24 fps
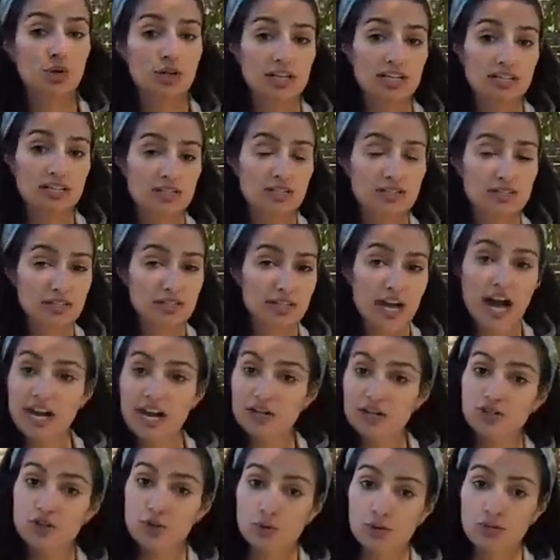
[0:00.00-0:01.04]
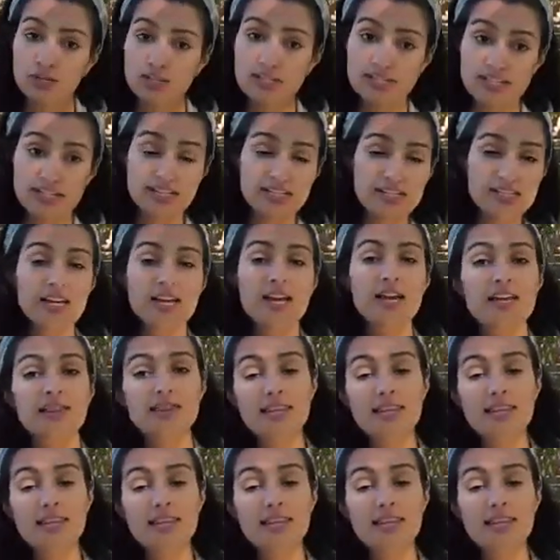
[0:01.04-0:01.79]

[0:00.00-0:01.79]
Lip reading: tortoise, the sulcata tortoises.